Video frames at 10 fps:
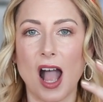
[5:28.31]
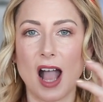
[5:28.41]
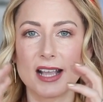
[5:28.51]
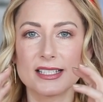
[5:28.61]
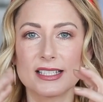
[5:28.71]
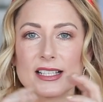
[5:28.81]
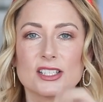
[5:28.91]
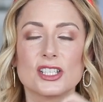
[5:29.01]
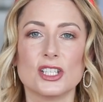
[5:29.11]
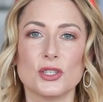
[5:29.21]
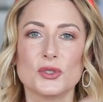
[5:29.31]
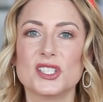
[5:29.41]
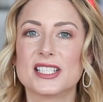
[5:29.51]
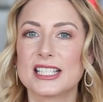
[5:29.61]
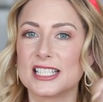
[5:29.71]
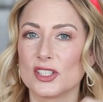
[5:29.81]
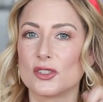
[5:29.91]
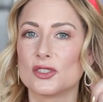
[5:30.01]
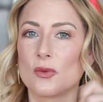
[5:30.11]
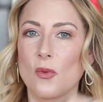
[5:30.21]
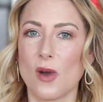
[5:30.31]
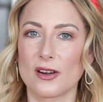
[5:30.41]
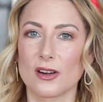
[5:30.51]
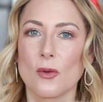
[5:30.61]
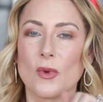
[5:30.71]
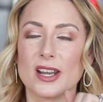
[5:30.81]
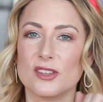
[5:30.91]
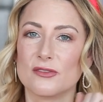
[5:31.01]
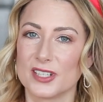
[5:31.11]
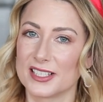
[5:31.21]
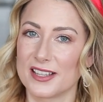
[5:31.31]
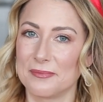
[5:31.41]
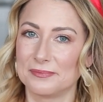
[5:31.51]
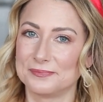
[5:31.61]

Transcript: ice is to use distilled water when you freeze them.